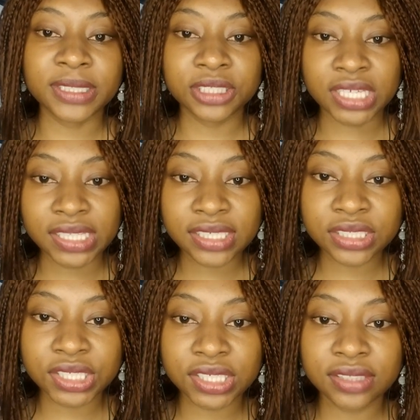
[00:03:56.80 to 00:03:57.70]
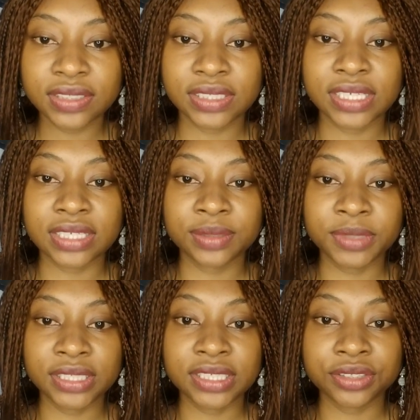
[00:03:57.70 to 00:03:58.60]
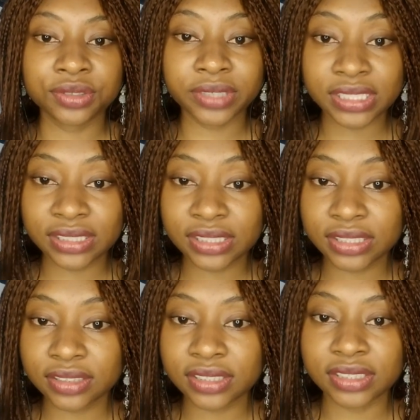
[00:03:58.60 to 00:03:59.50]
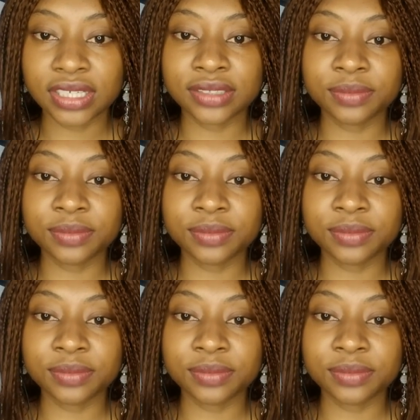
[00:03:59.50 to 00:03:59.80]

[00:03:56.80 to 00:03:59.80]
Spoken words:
challenging, it has been interesting, it has